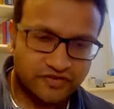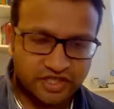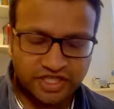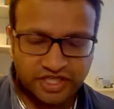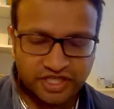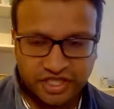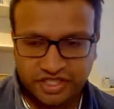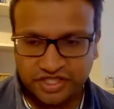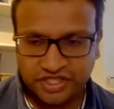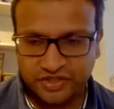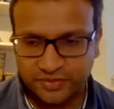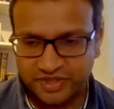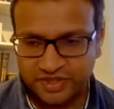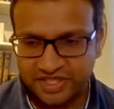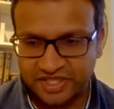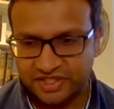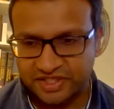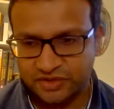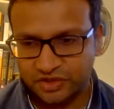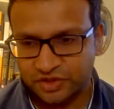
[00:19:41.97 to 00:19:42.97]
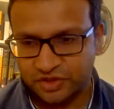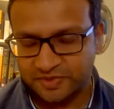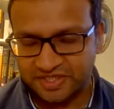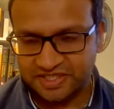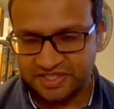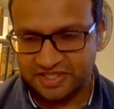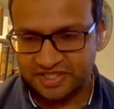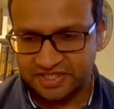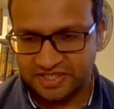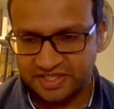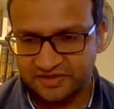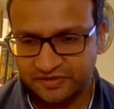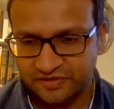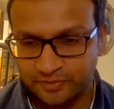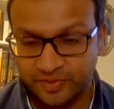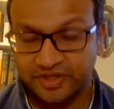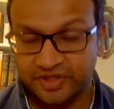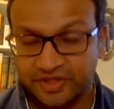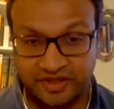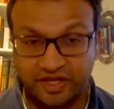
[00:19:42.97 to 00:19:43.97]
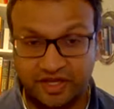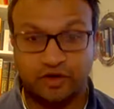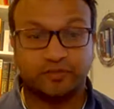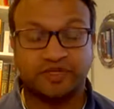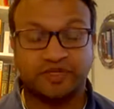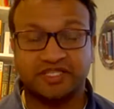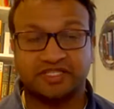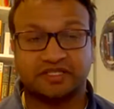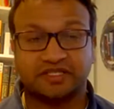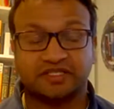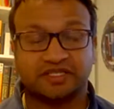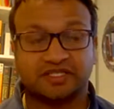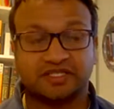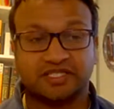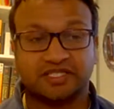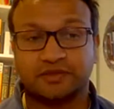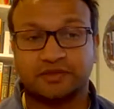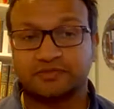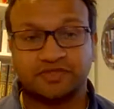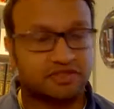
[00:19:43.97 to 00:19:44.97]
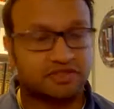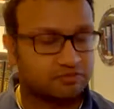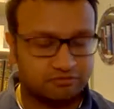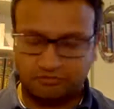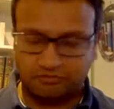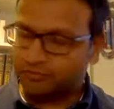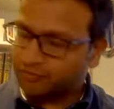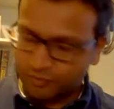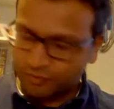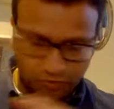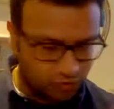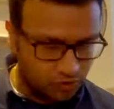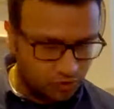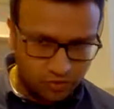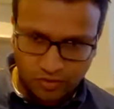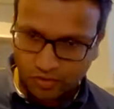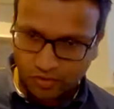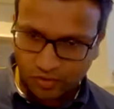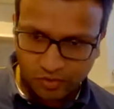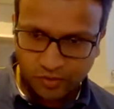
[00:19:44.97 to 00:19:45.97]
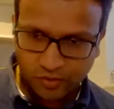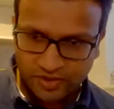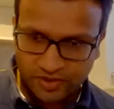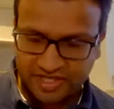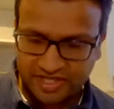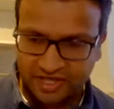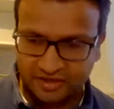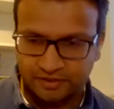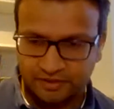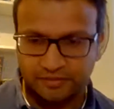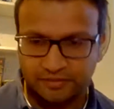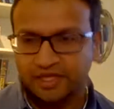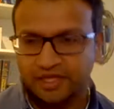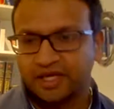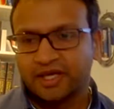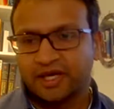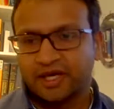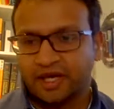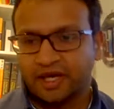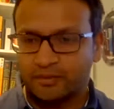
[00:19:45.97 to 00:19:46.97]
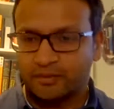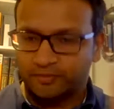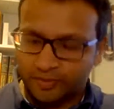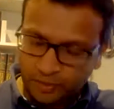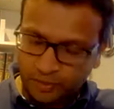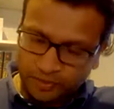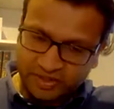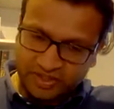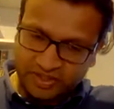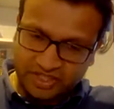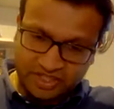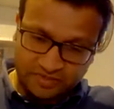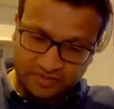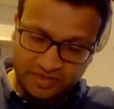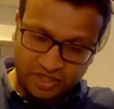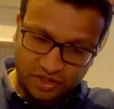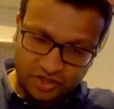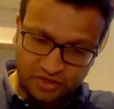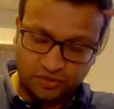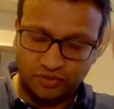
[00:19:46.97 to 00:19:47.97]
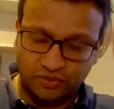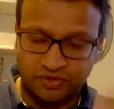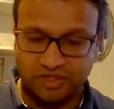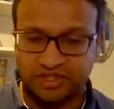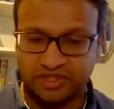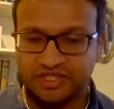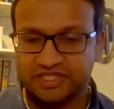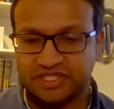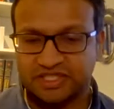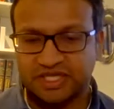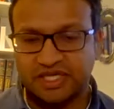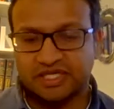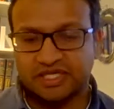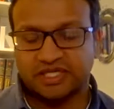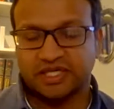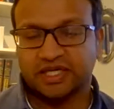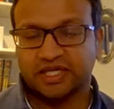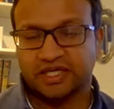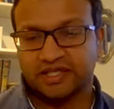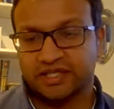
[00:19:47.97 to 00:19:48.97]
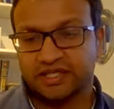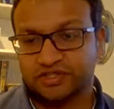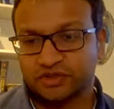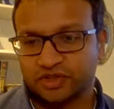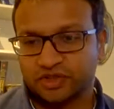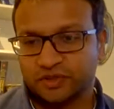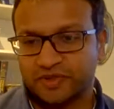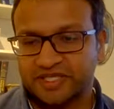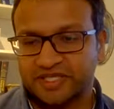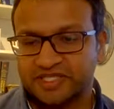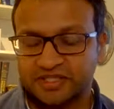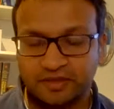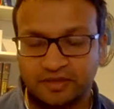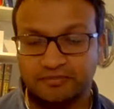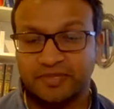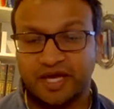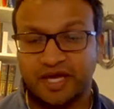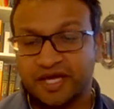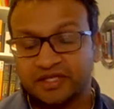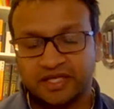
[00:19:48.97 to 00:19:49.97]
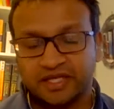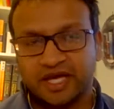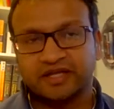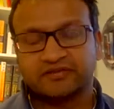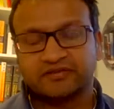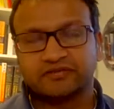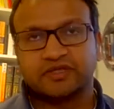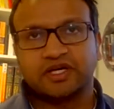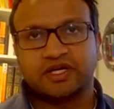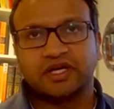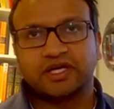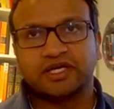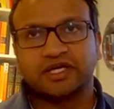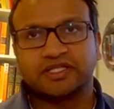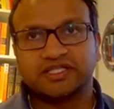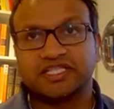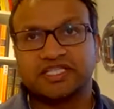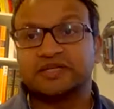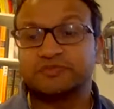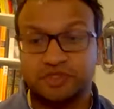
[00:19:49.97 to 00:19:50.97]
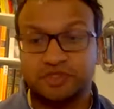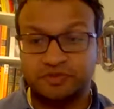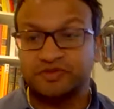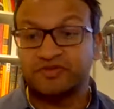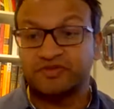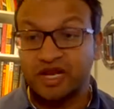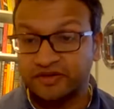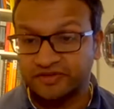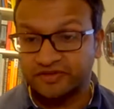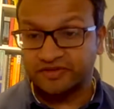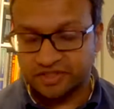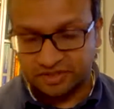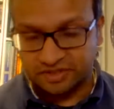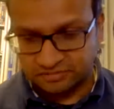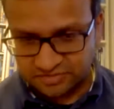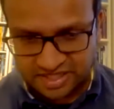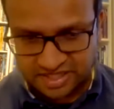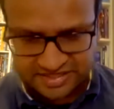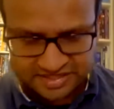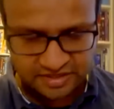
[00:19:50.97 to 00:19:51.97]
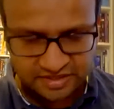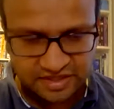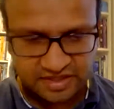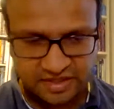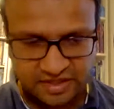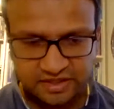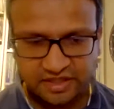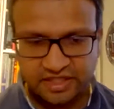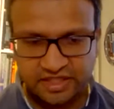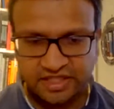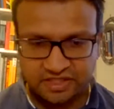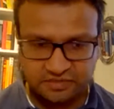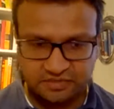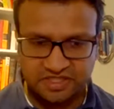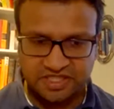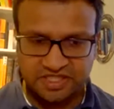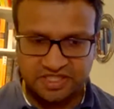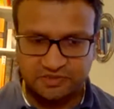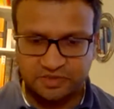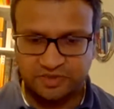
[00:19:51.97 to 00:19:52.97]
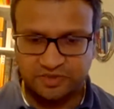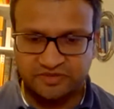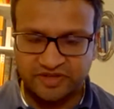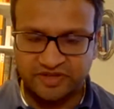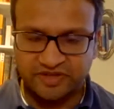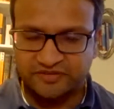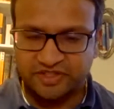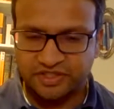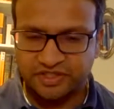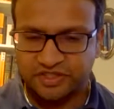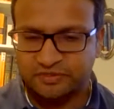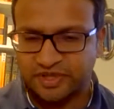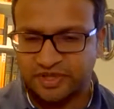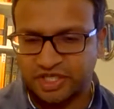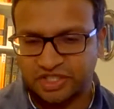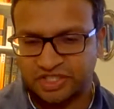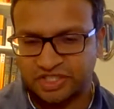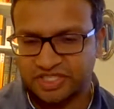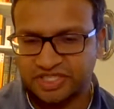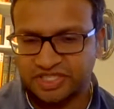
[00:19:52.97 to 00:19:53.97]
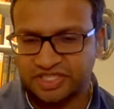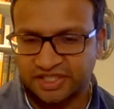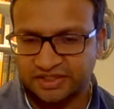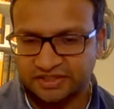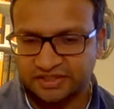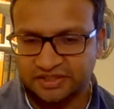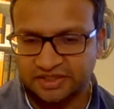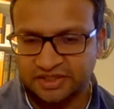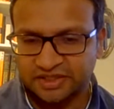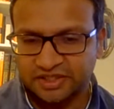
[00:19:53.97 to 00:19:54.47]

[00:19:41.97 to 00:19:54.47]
for clinicians when they're documenting stuff, but the therapies teams always get them, but we need to make sure that they're documented and deemed to be relevant. That's the other thing, they need to be deemed to be relevant to the patient stay.